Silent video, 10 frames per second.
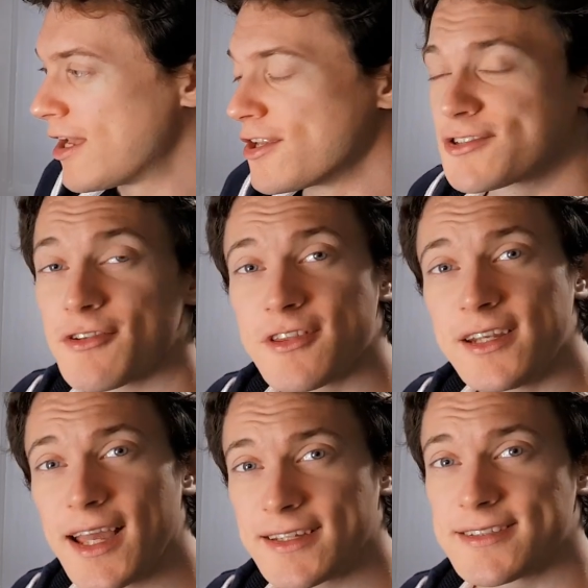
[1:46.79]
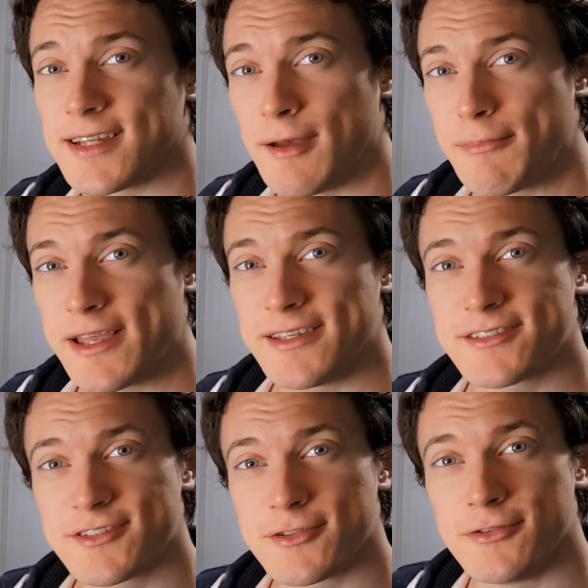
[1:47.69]
So the next step
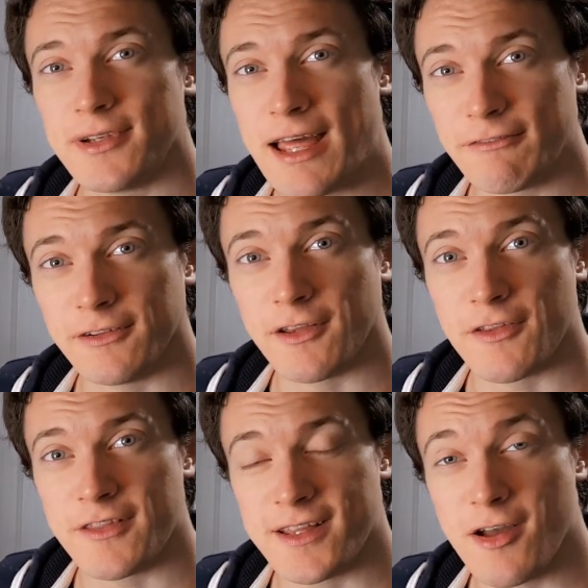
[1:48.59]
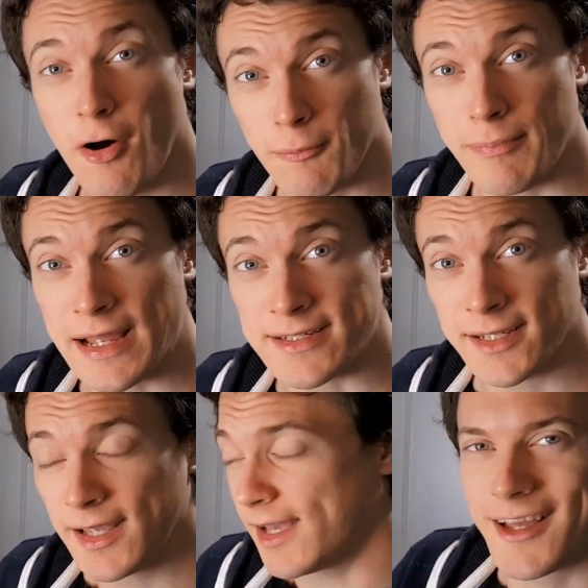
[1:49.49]
is to level the hotbed,
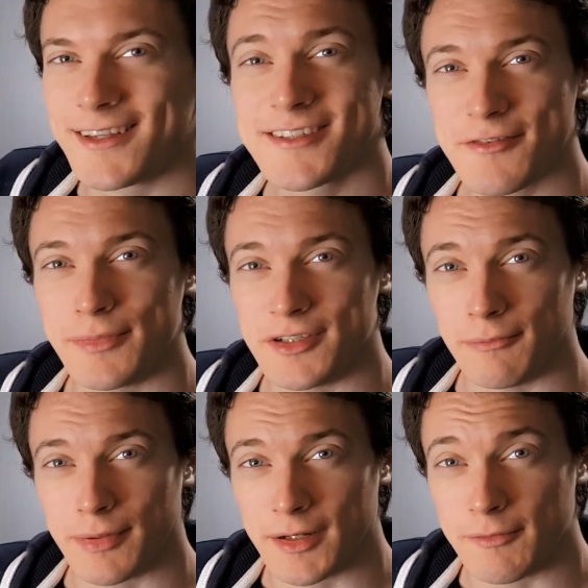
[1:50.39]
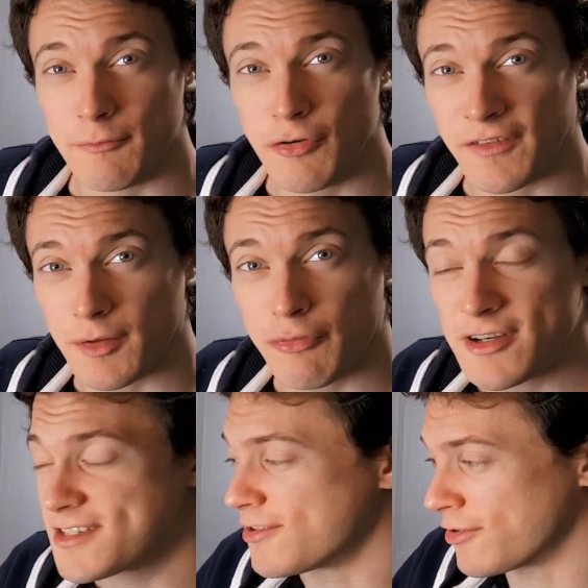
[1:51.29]
and this can be done by moving the
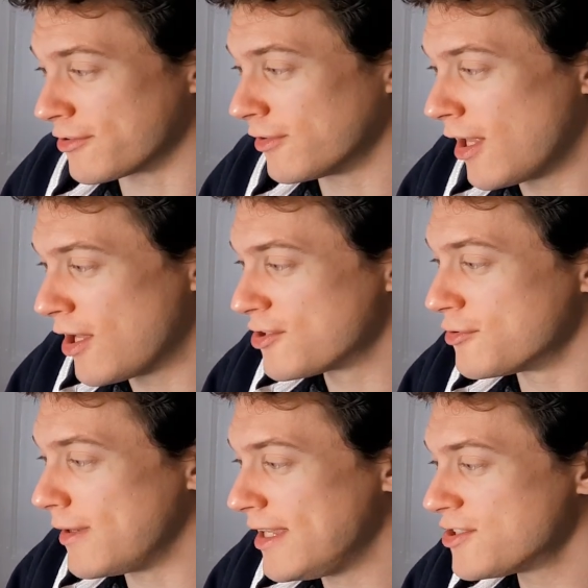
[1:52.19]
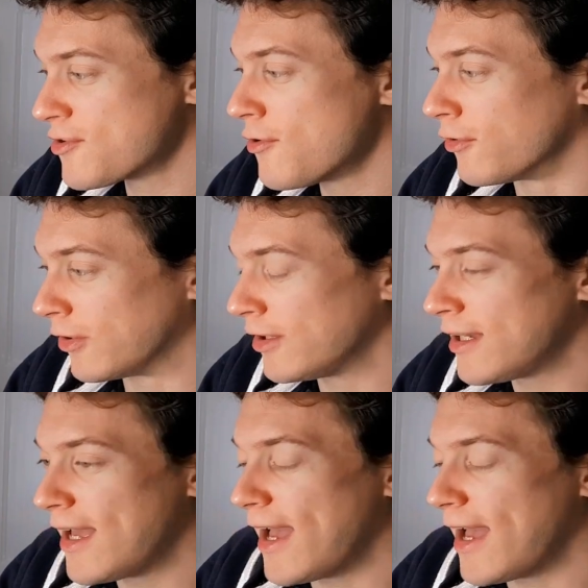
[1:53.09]
printer nozzle to each corner